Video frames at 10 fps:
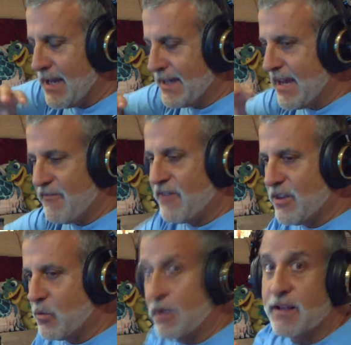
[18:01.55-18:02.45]
I can't
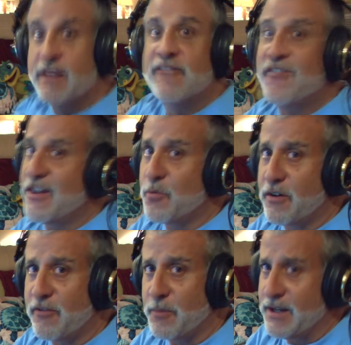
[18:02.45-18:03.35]
find the word. Find the
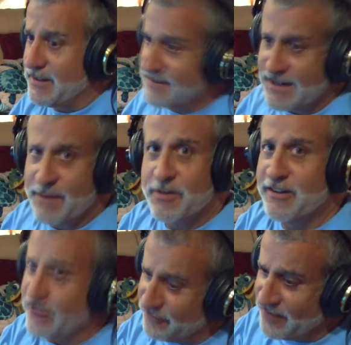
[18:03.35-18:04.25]
word for me type it
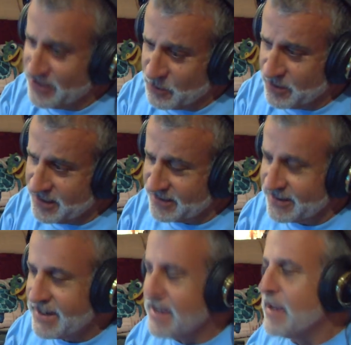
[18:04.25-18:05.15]
in there, find the word is.
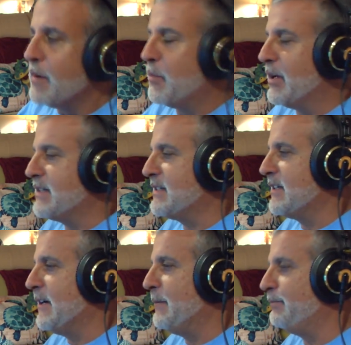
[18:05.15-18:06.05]
But
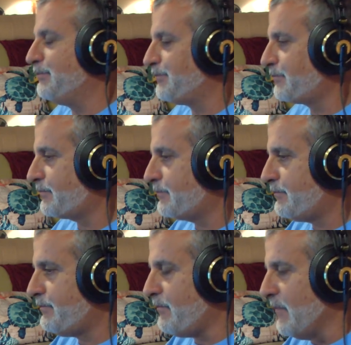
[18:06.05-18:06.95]
um,
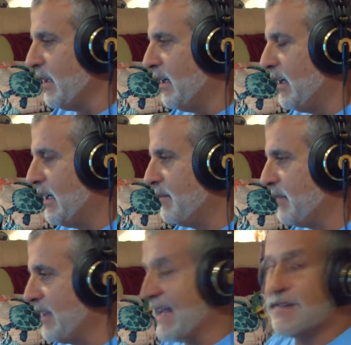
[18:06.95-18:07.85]

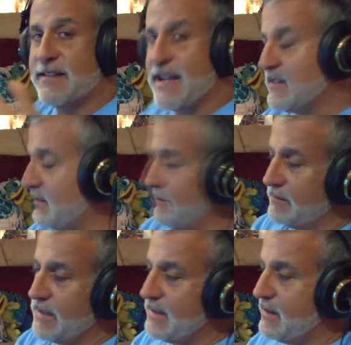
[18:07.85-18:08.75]
um, that's that,
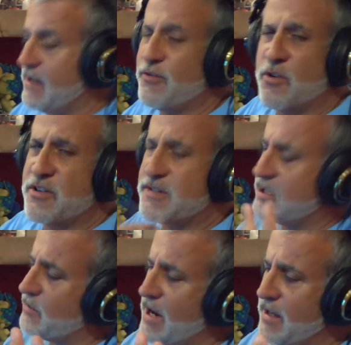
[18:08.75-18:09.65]
and, and, of course
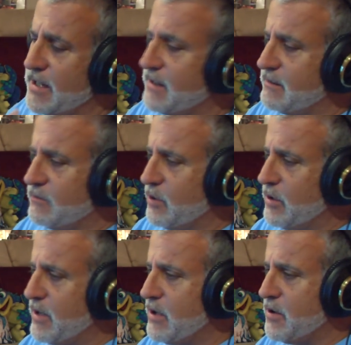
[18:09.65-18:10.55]
the growling.
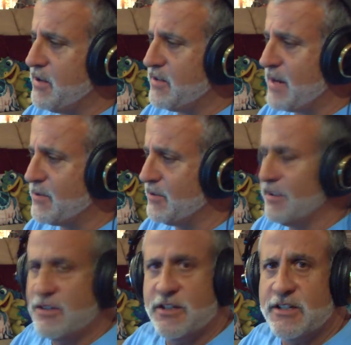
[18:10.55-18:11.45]
We already know he's
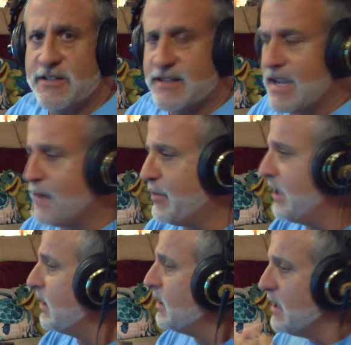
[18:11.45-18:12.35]
absolutely genius at that,
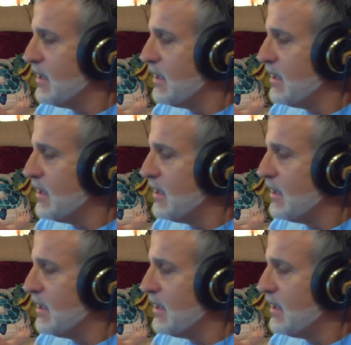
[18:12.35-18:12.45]
but.